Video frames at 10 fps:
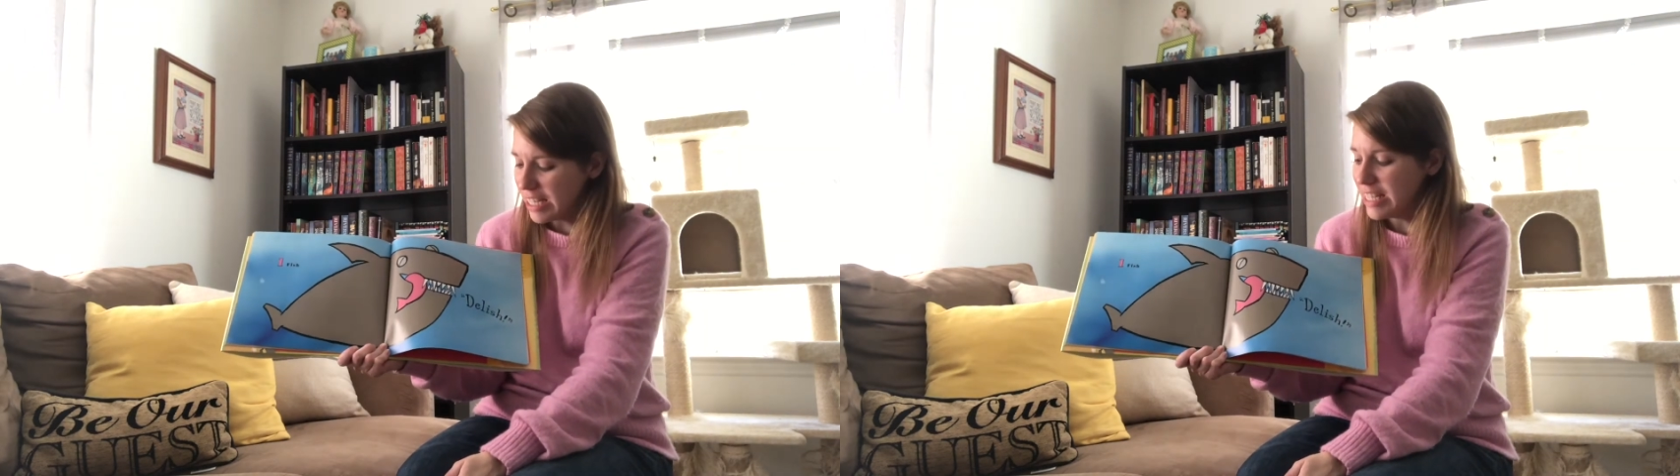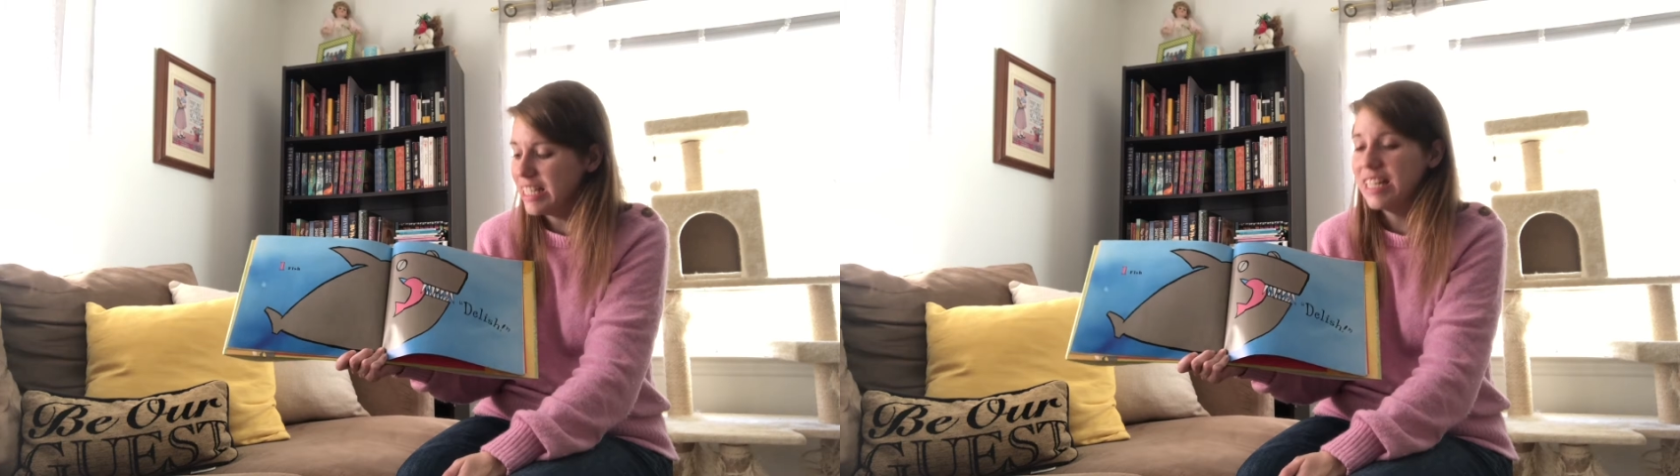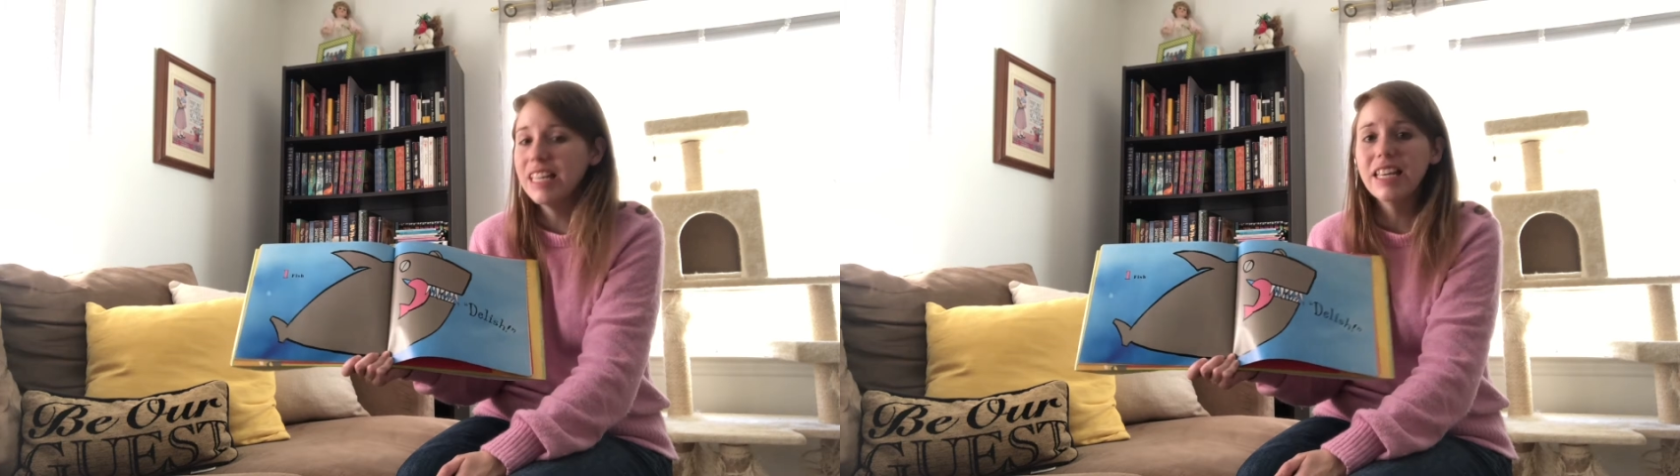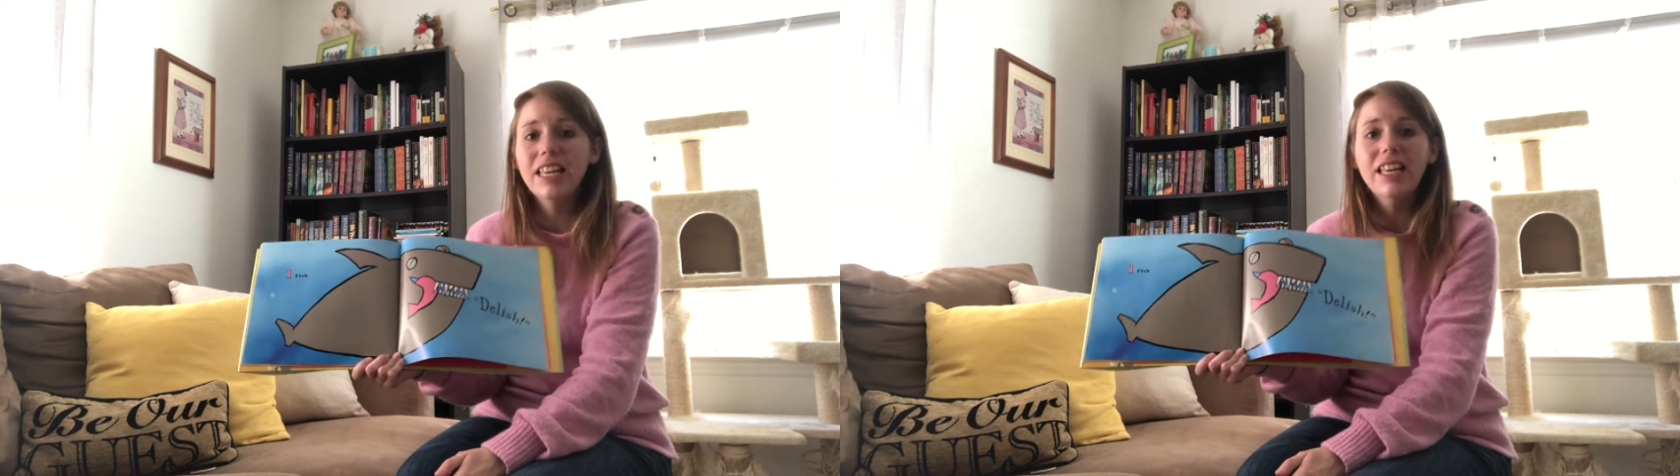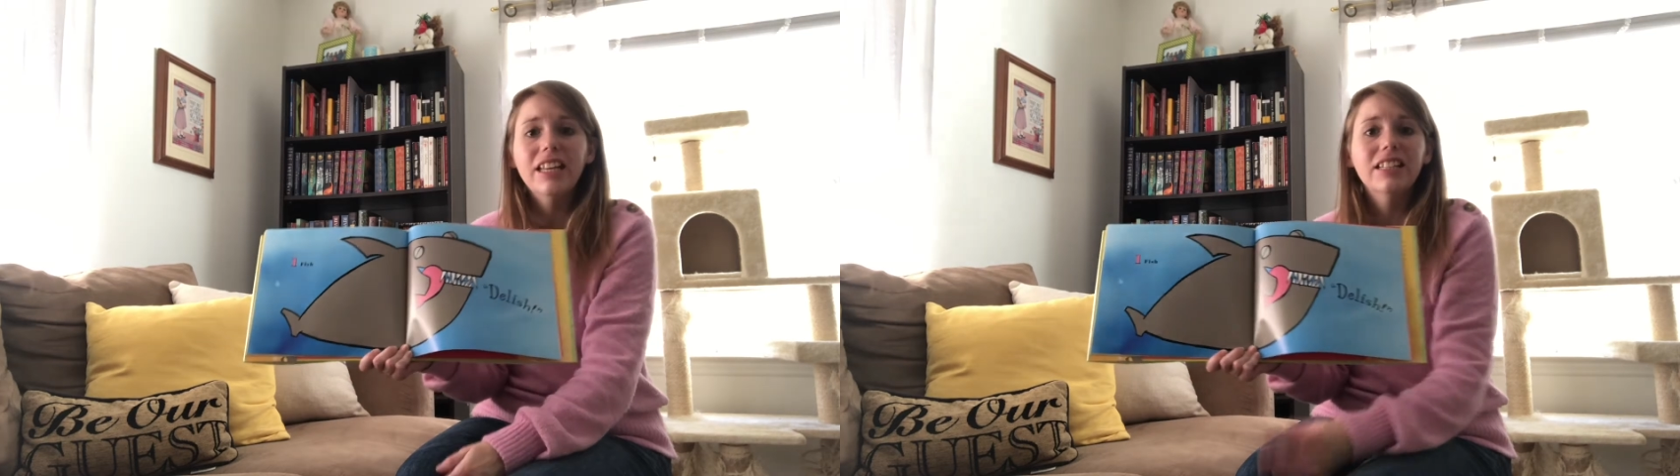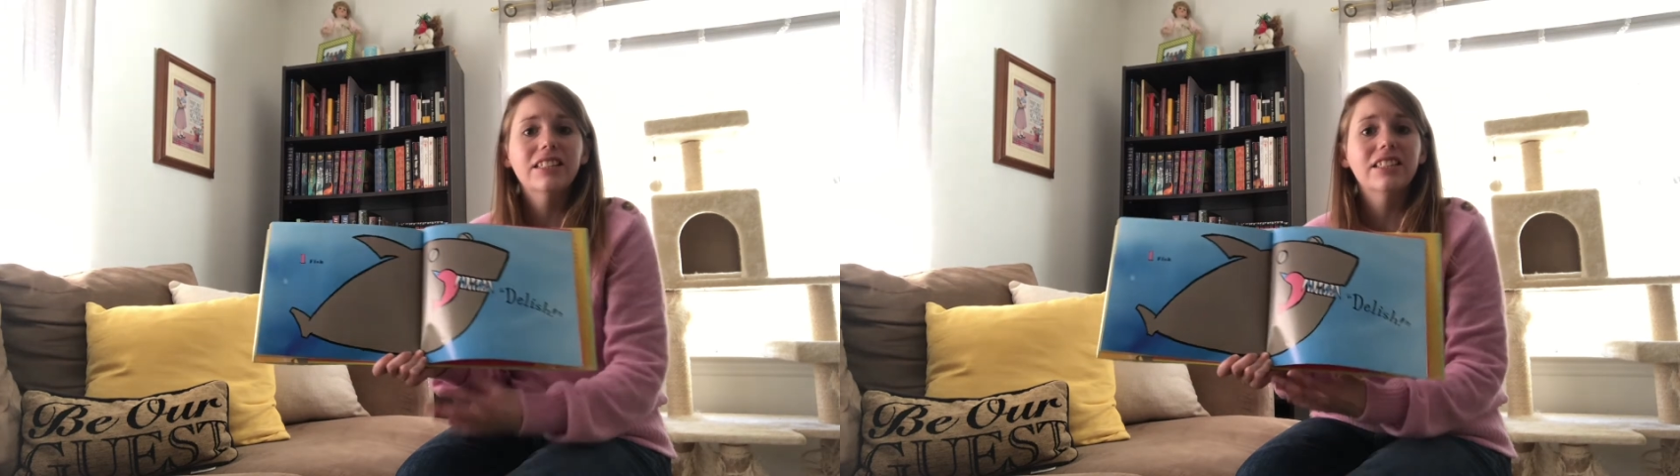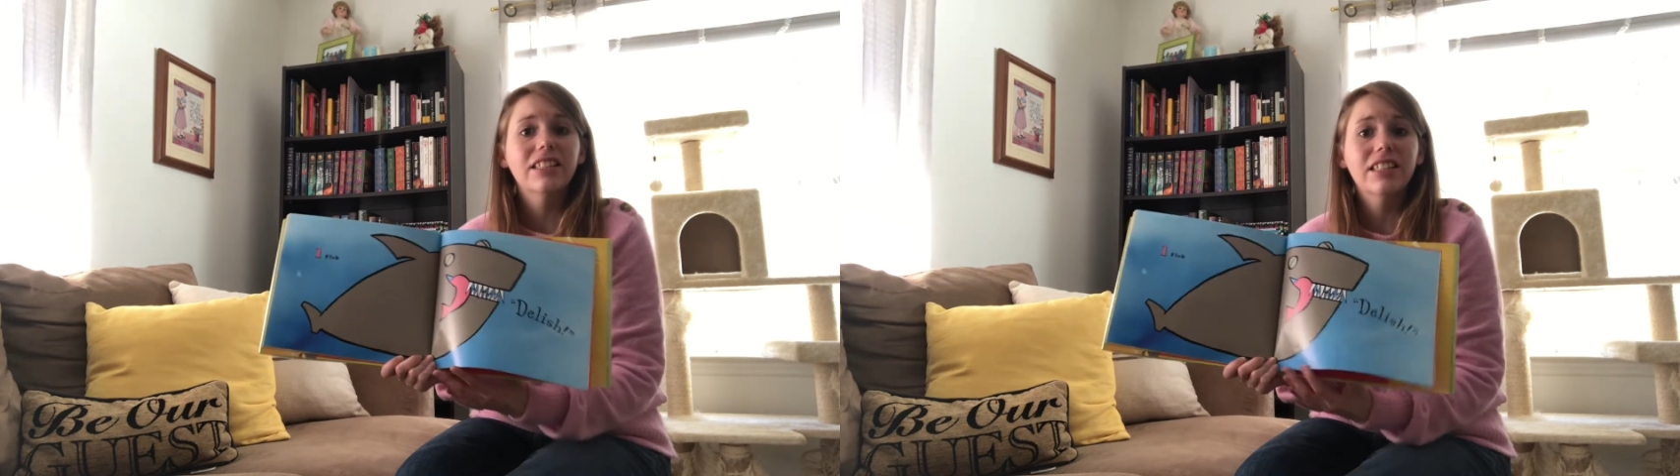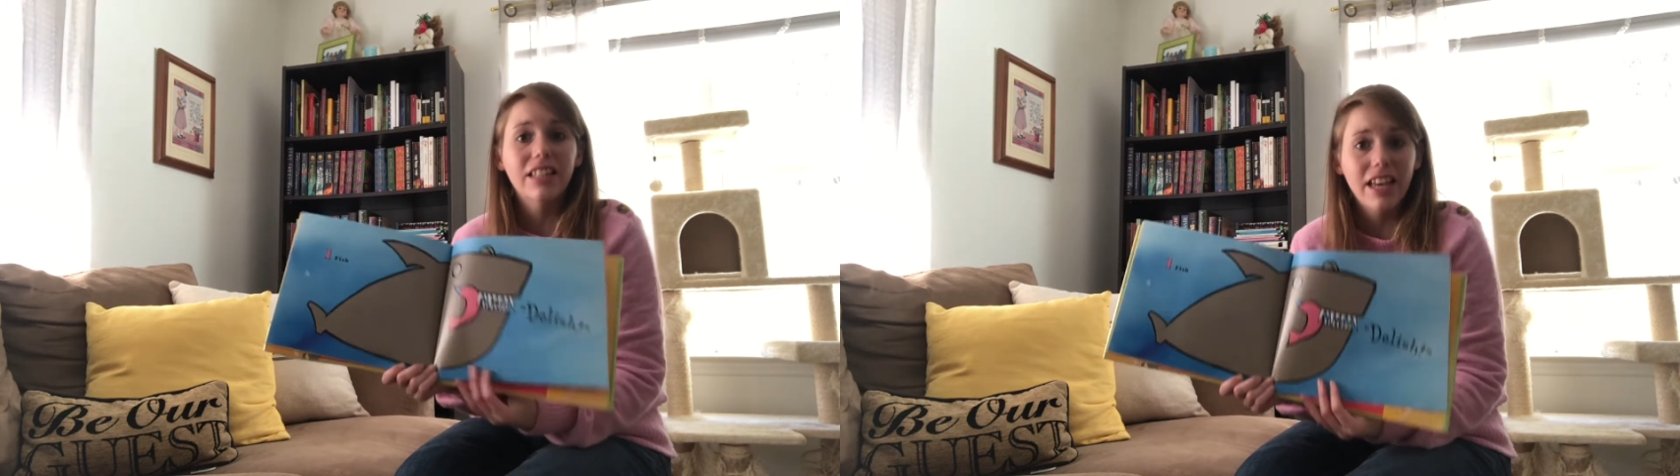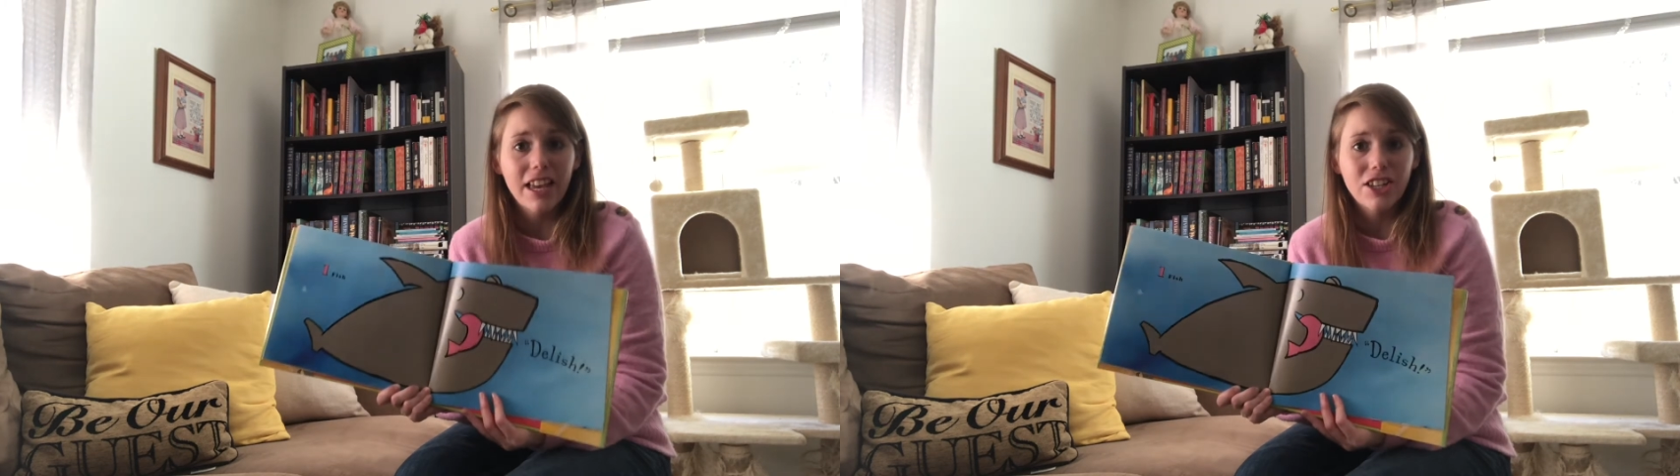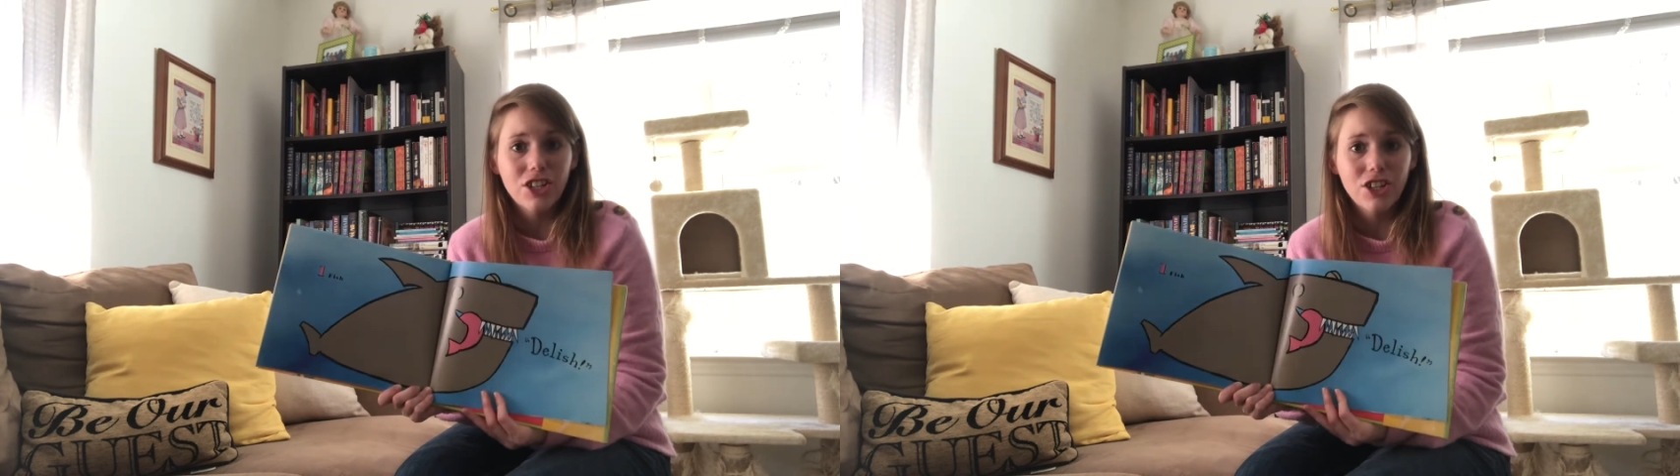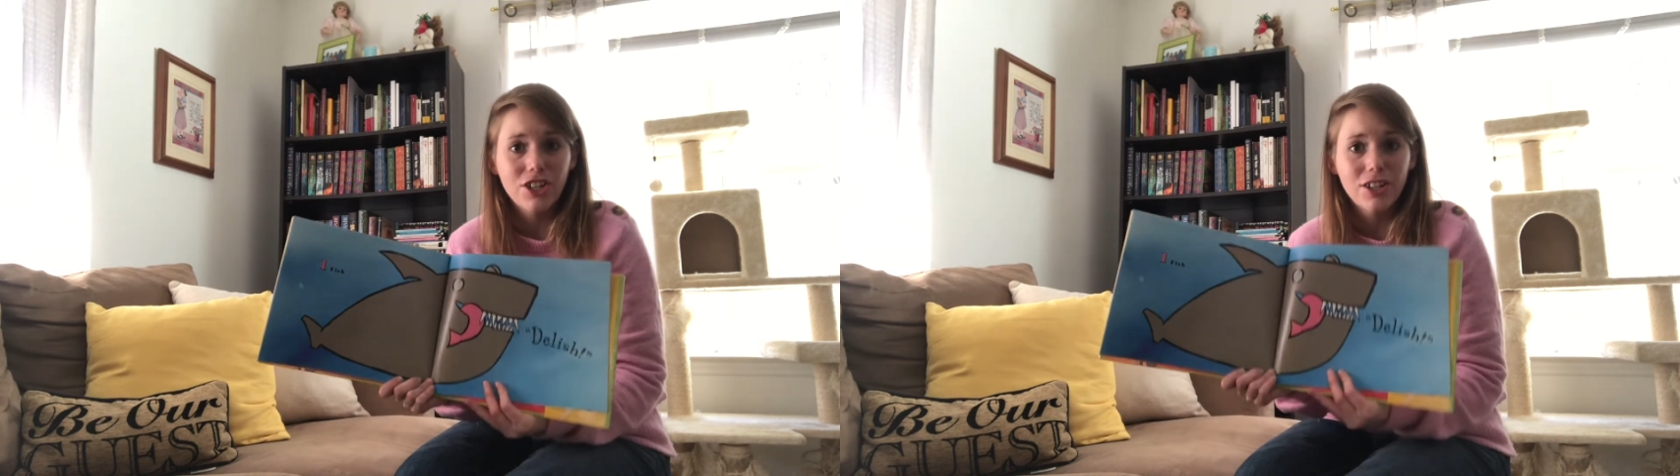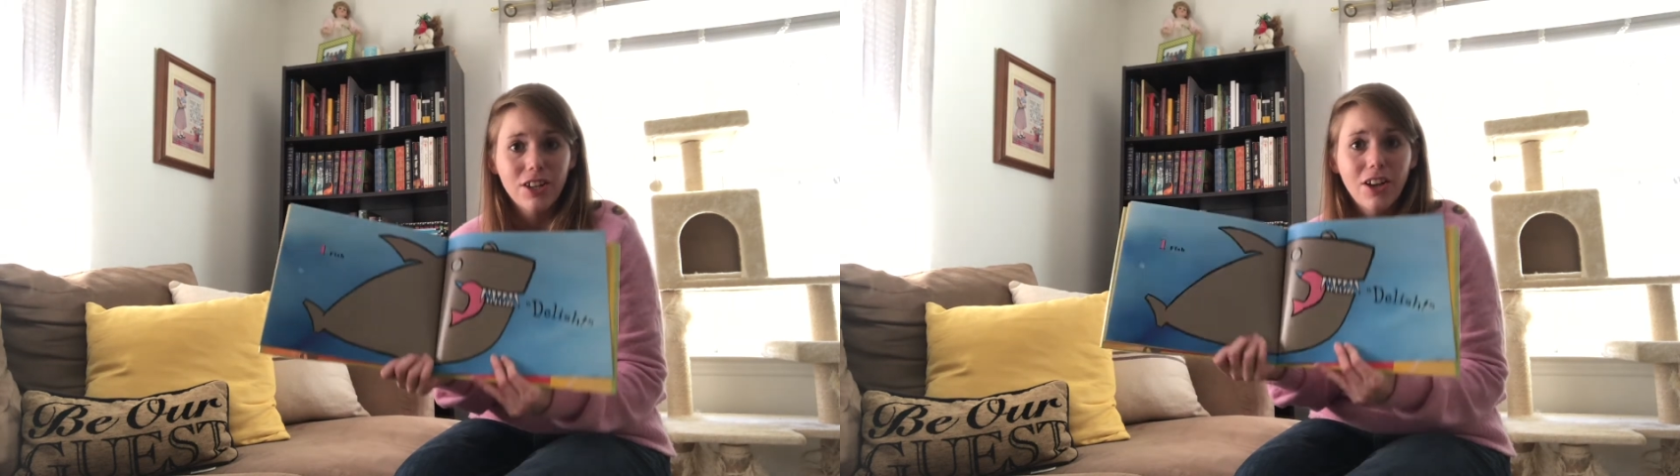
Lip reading: delish.